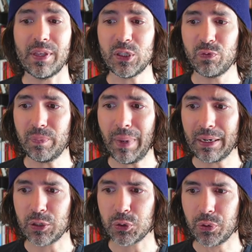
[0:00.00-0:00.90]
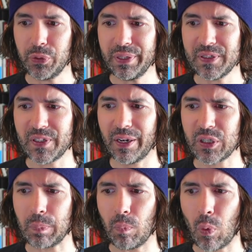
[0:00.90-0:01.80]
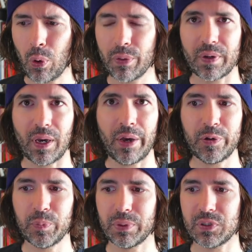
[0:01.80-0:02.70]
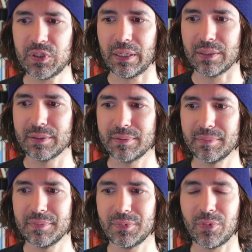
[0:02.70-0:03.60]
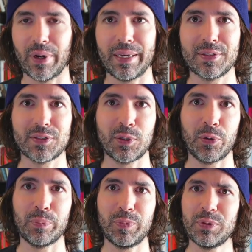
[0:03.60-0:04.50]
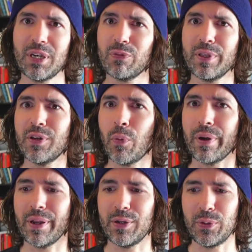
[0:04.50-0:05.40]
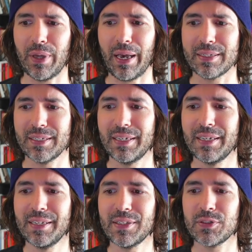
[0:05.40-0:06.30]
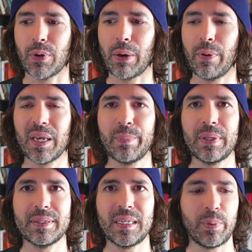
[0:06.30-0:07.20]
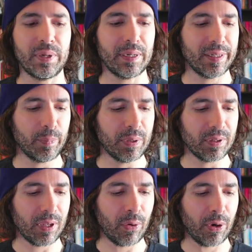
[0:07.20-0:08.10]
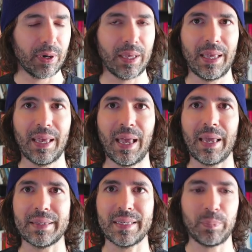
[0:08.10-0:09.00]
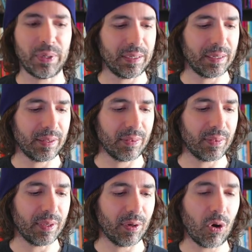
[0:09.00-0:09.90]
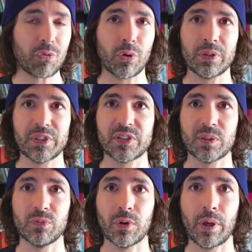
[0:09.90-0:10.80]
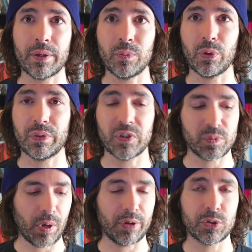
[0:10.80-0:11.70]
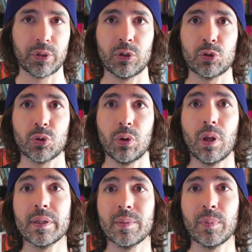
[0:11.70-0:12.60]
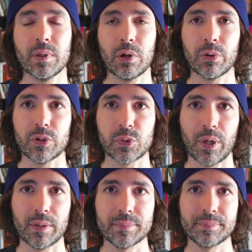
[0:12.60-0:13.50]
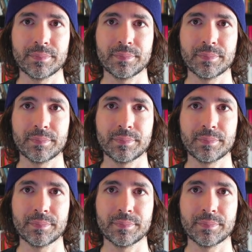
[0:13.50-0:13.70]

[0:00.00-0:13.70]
this feedback control, you can set it to more than 100%, right? So you definitely don't want to do that. So I recommend keeping it a little bit lower and keeping the overall system volume with this monitor control a little bit lower as well.